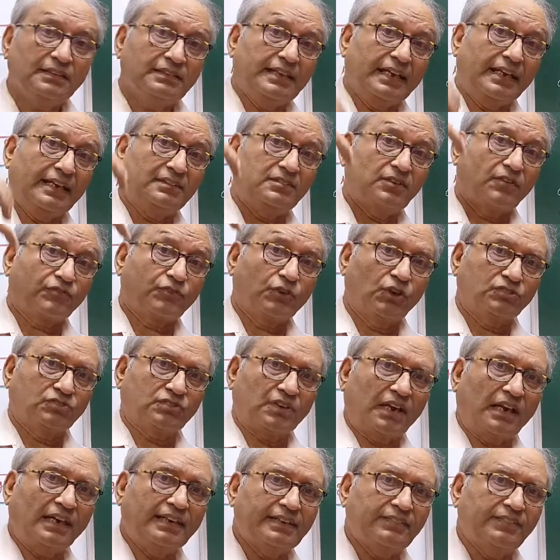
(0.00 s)
There is, of course,
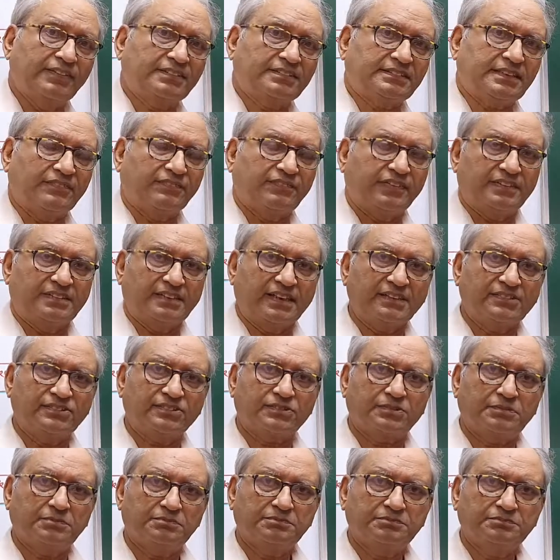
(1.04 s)
relativistic
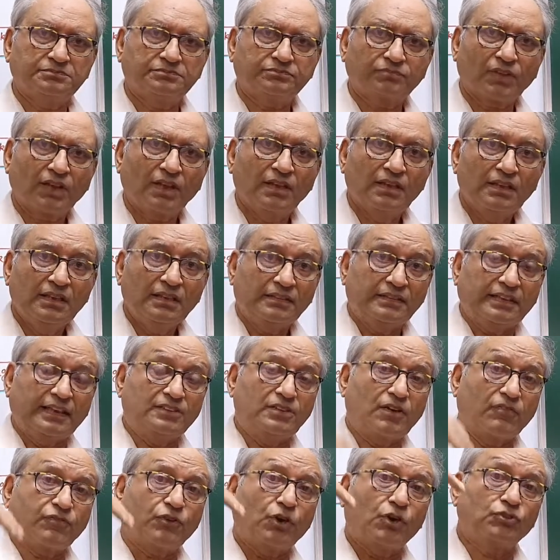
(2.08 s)
physics. There
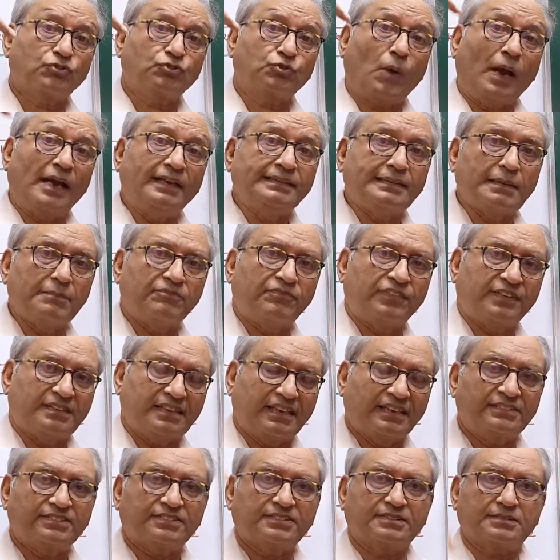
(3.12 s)
is, of course, quantum
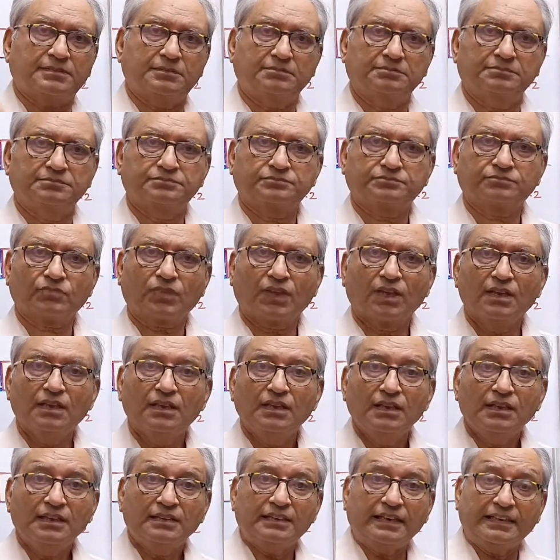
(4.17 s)
physics.
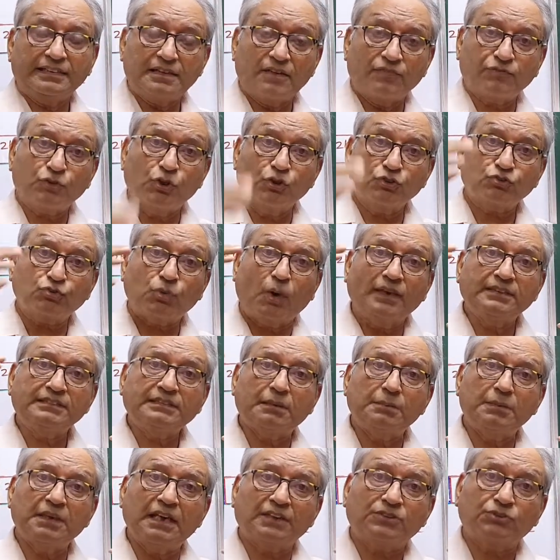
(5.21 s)
There is, of course,
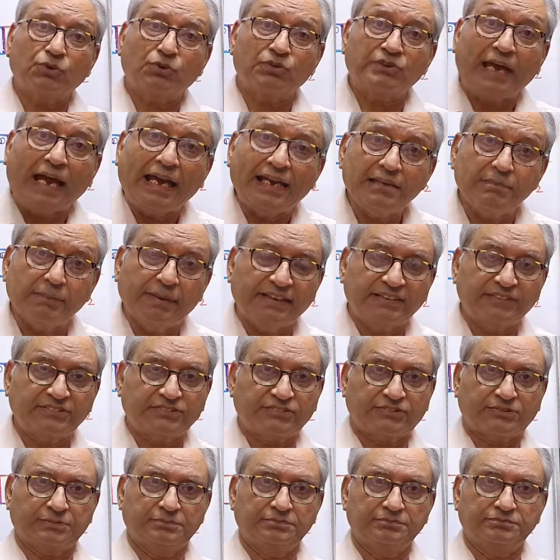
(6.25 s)
quantum
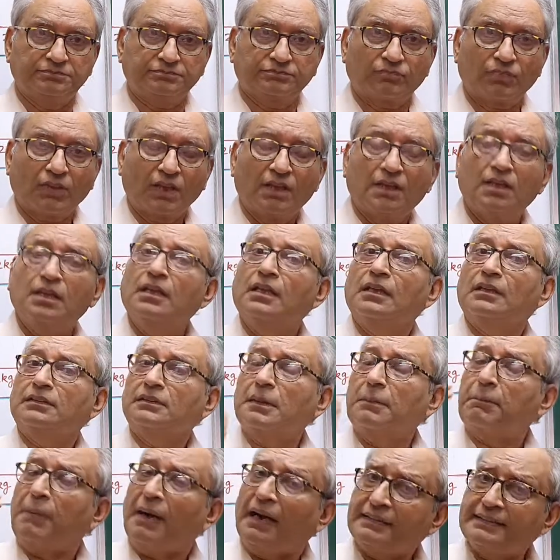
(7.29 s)
electrodynamics,
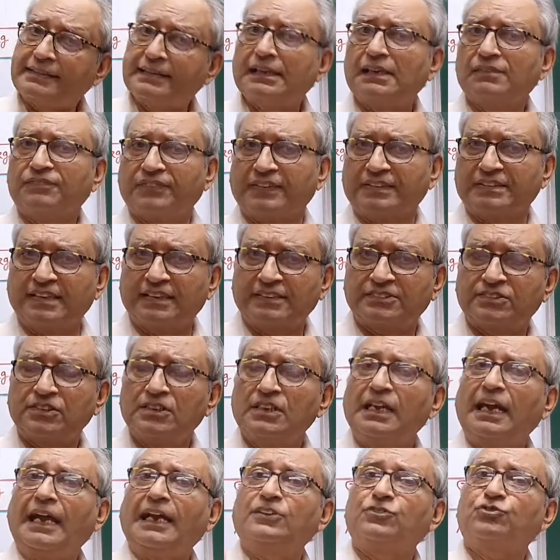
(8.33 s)
the particle physics,
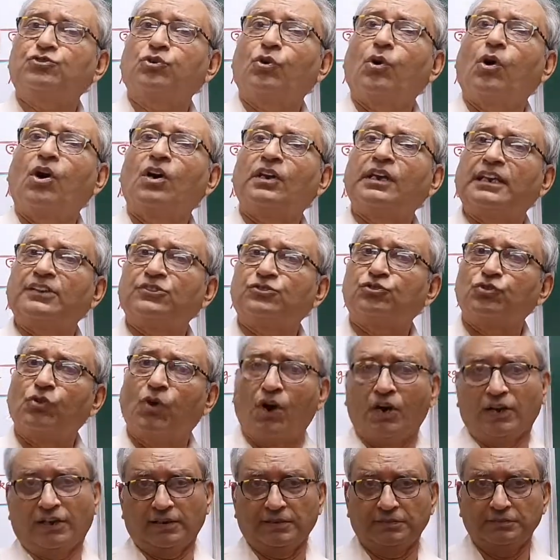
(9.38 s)
and so on and so
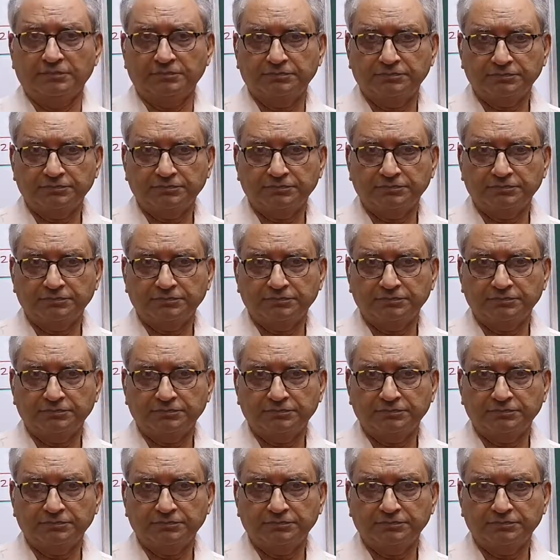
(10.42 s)
on.